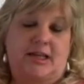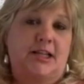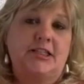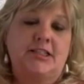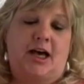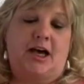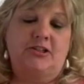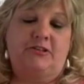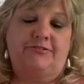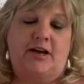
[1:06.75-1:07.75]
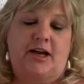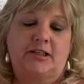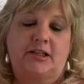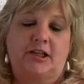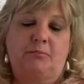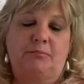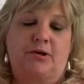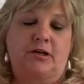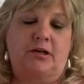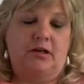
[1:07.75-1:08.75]
and inside you'll find a little
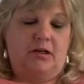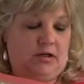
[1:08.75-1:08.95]
book